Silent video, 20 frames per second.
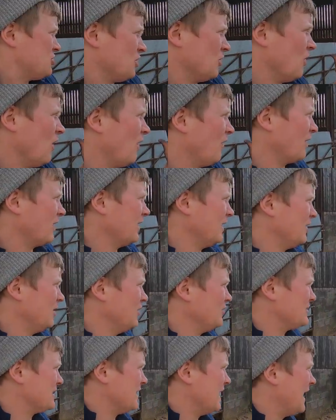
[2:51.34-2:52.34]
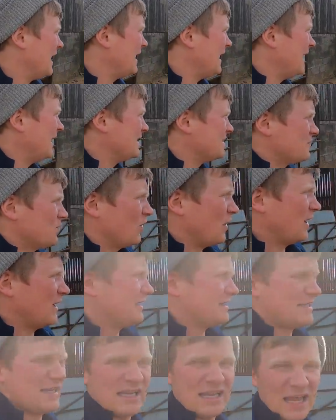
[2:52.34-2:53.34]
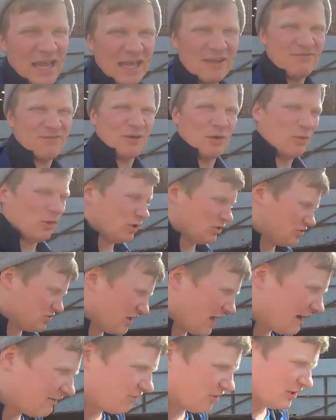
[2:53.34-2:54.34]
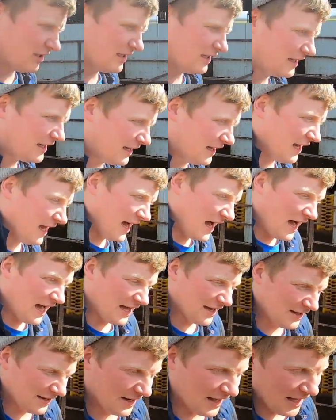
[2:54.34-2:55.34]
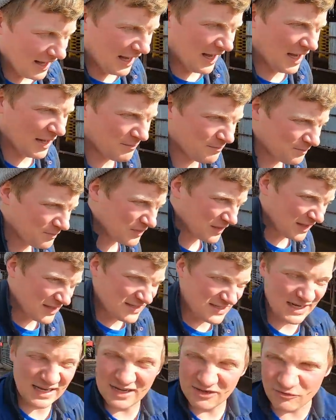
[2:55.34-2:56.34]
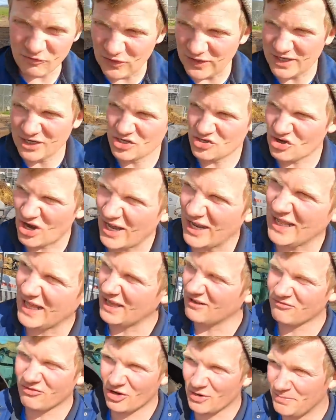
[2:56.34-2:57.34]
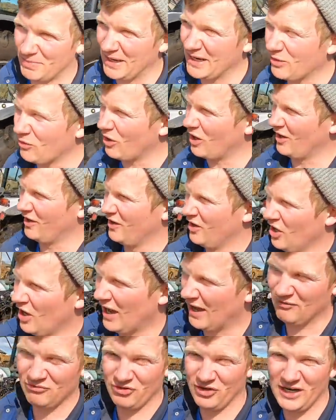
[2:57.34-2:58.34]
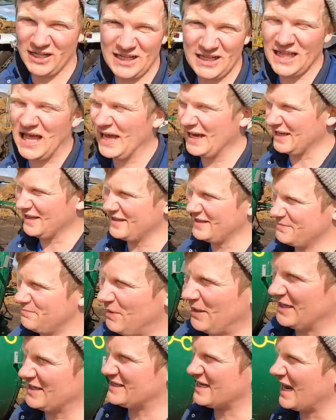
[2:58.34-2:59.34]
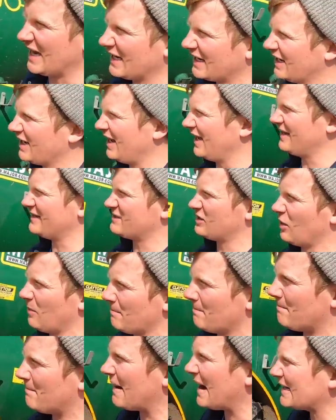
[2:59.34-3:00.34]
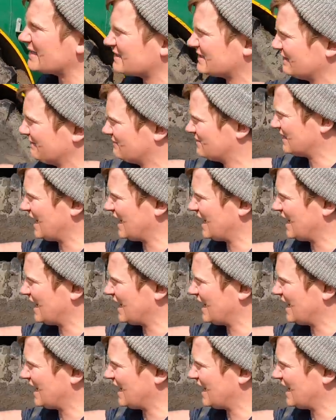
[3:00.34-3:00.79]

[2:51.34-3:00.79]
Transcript: So what we're gonna do today is we're gonna see if it will travel and see if we can trade it in for a big one. I'm really liking this big tanker. It's got massive